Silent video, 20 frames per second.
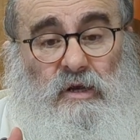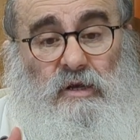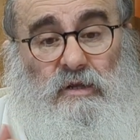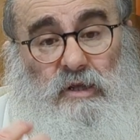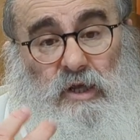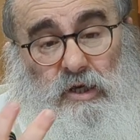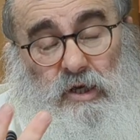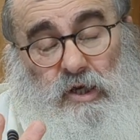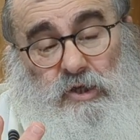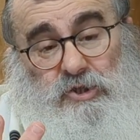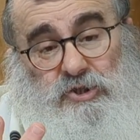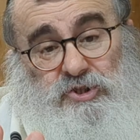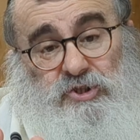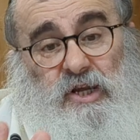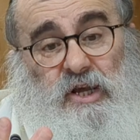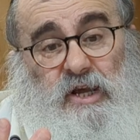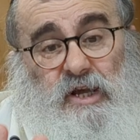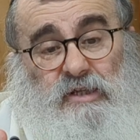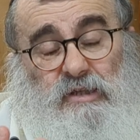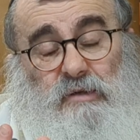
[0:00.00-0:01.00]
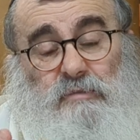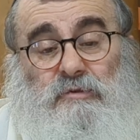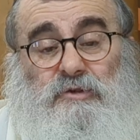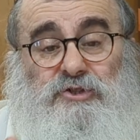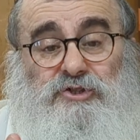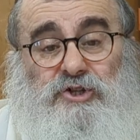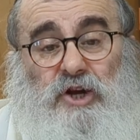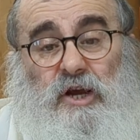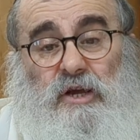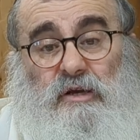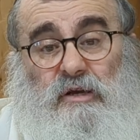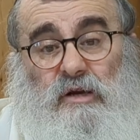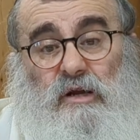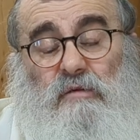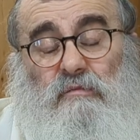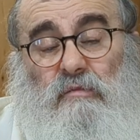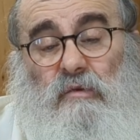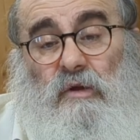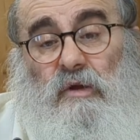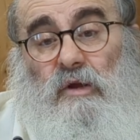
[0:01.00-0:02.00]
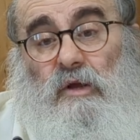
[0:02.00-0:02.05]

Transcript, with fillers: like shne edim ksheirim.